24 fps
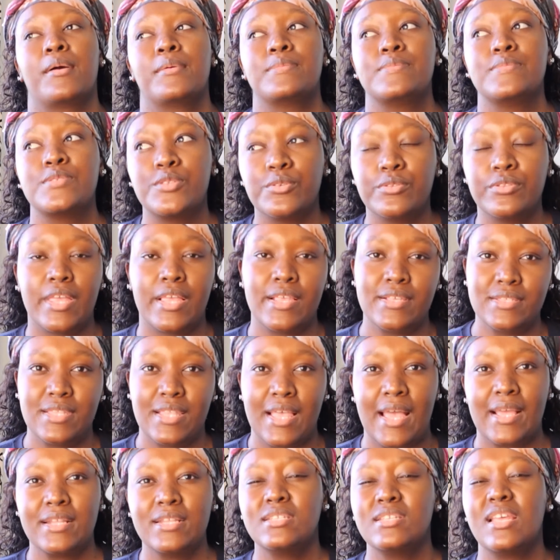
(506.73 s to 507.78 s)
So there's
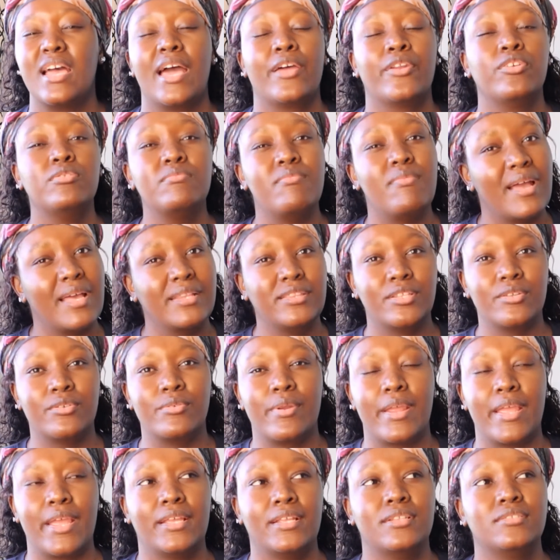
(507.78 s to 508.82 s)
that. I don't mind the
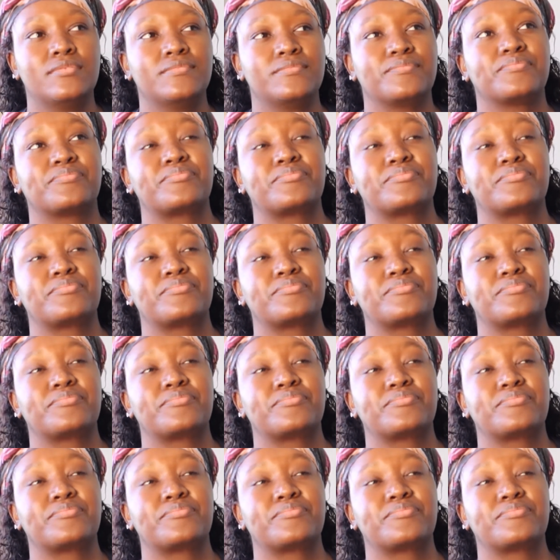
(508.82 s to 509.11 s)
rain.